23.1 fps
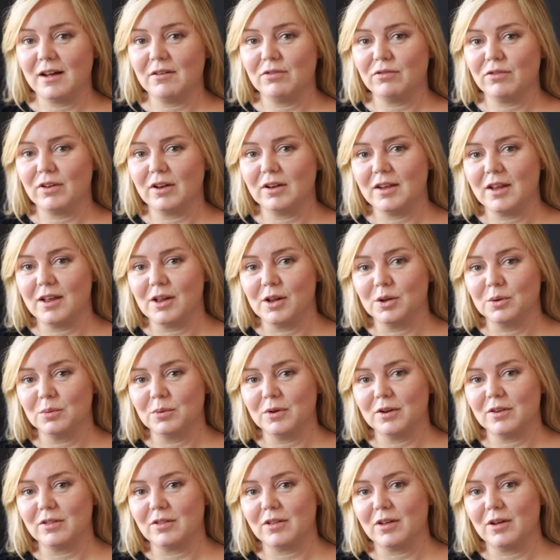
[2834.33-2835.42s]
I fell ill
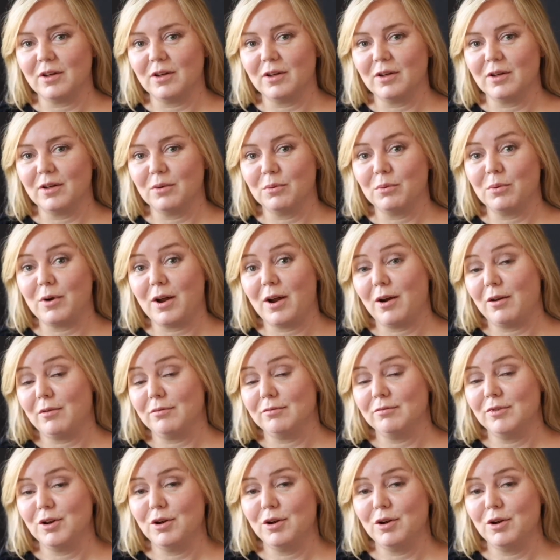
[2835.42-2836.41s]
with a rare